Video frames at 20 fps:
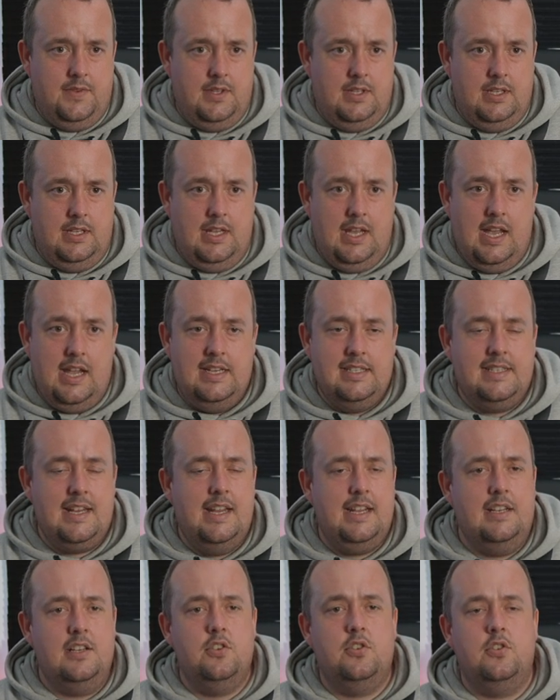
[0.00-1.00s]
Yeah, he's
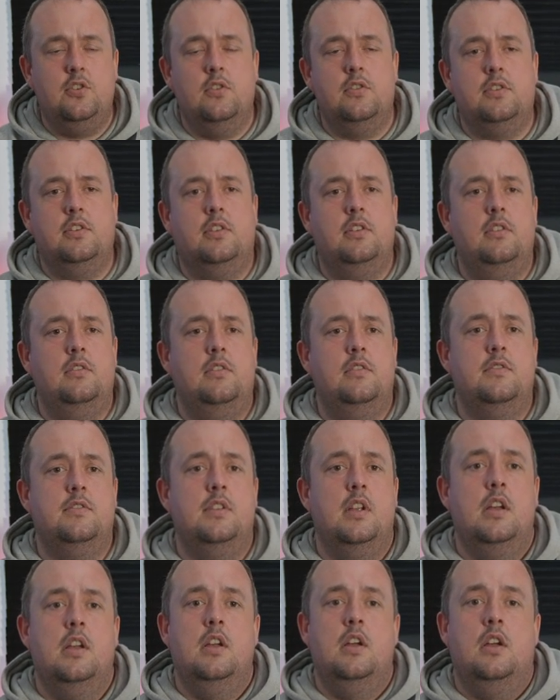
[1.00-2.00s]
taken it short to Kudus.
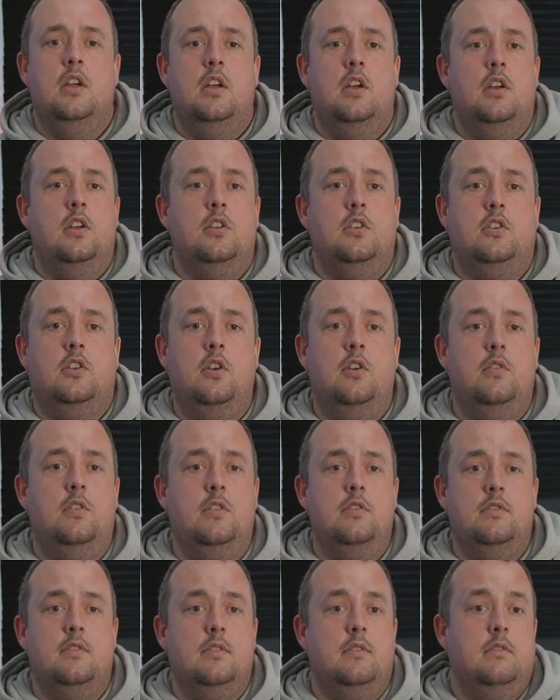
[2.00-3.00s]

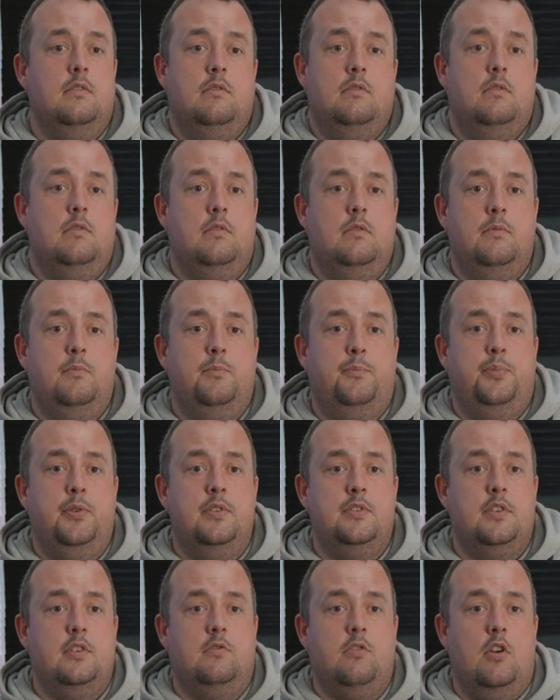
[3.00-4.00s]
Kudus
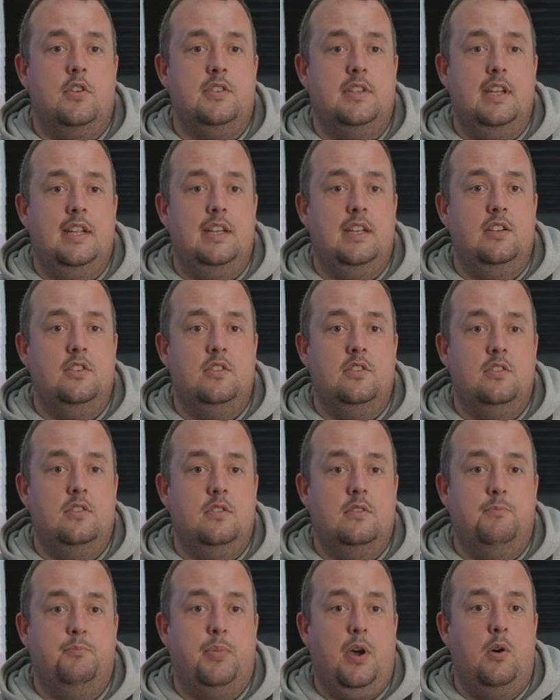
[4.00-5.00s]
puts a cross in.
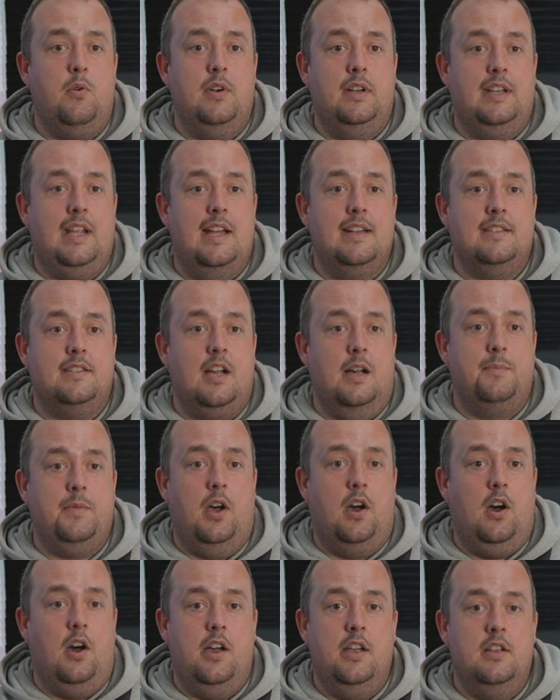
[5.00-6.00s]
Bowen gets up the
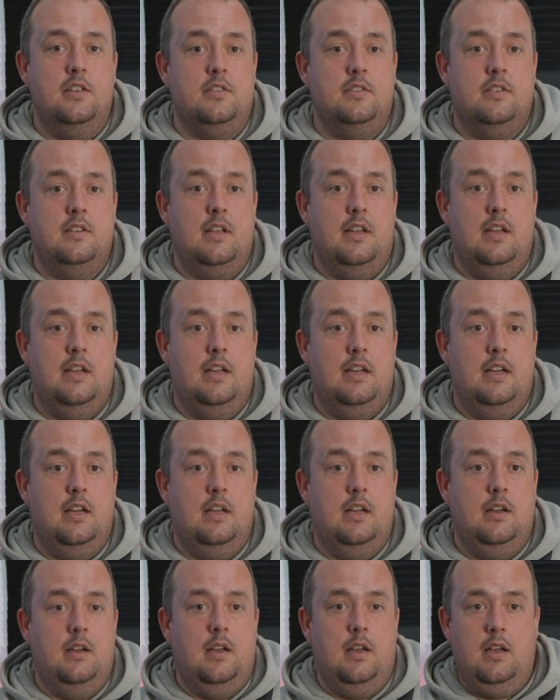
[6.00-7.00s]
highest.
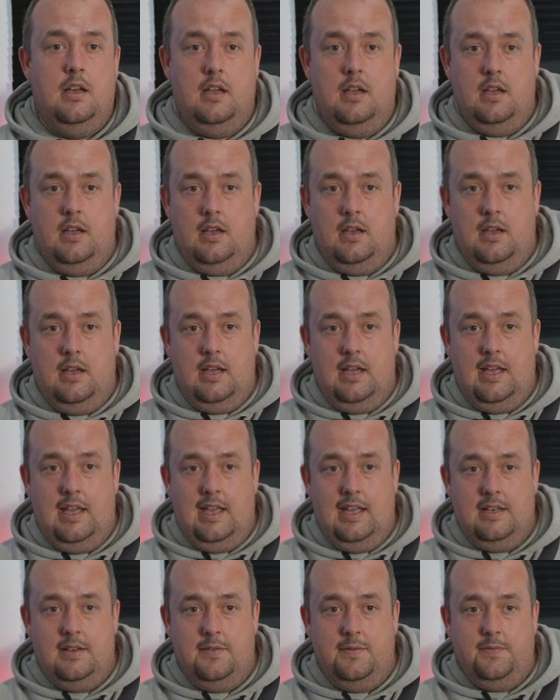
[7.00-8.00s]

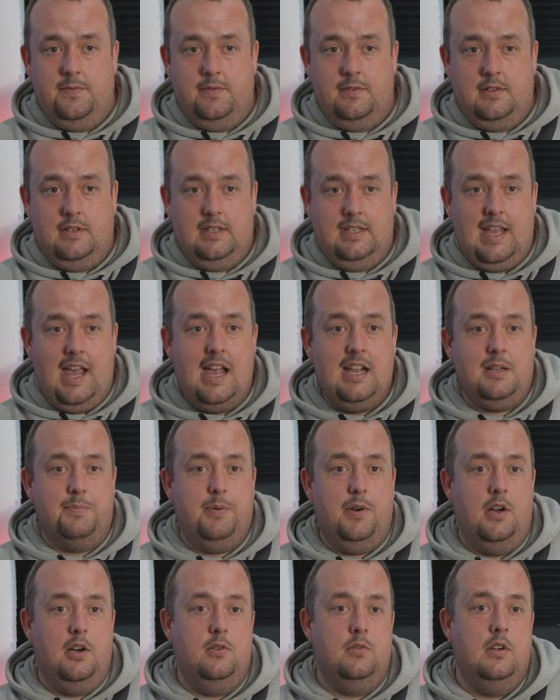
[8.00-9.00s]
Ahead of
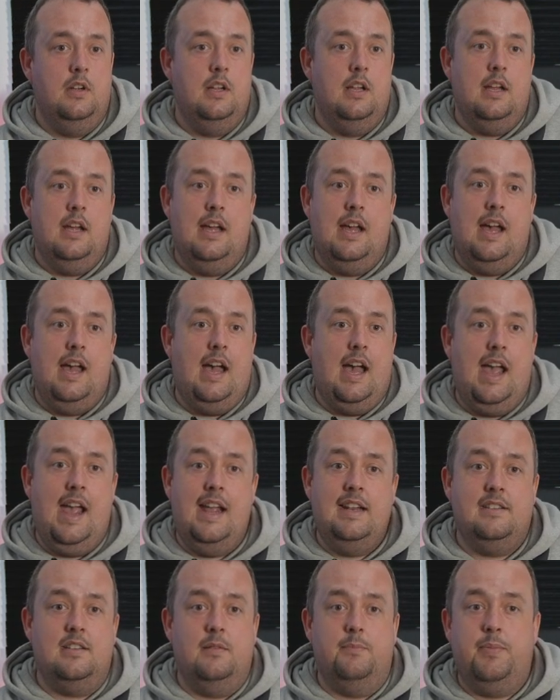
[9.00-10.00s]
Gakpo.
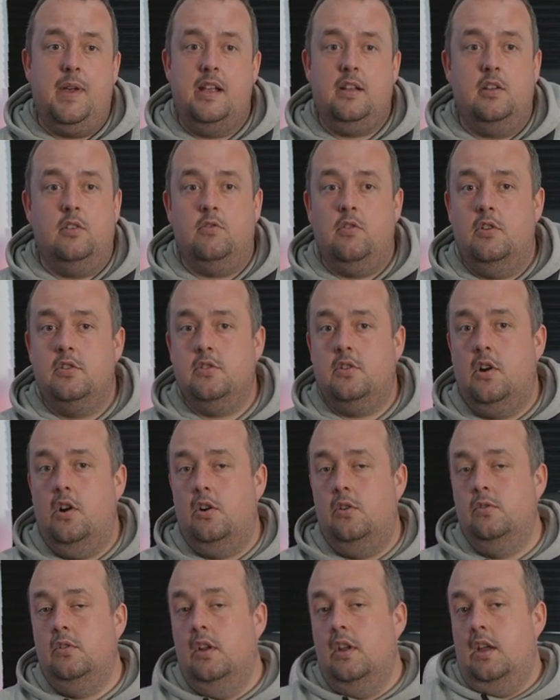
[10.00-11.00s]
Heads it back across goal.